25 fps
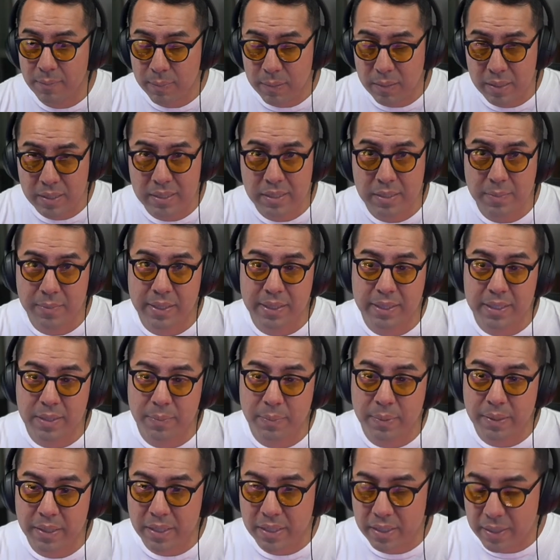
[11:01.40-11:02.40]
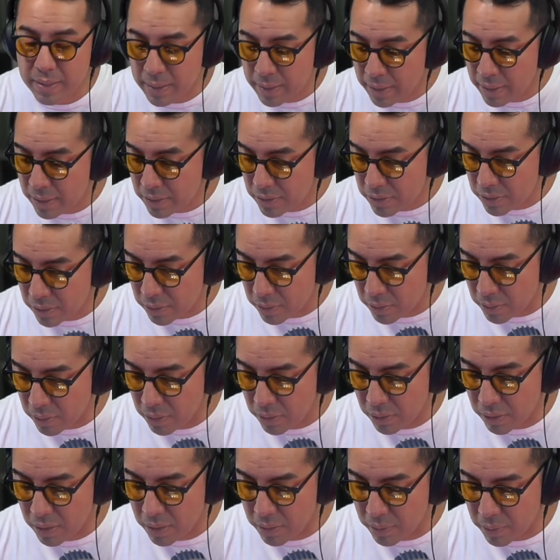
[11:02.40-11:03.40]
plus some XP to go
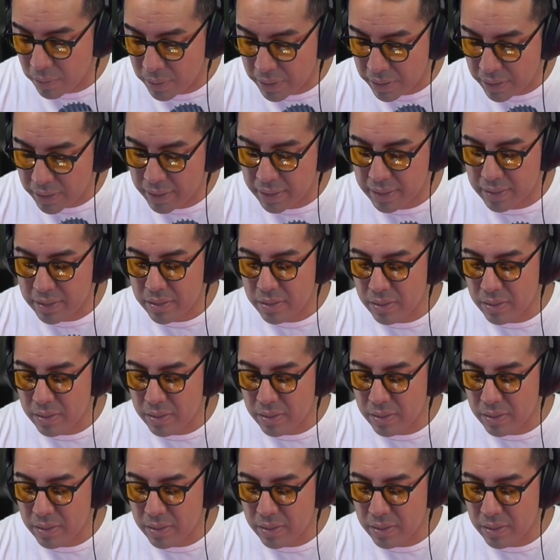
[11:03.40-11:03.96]
along with it.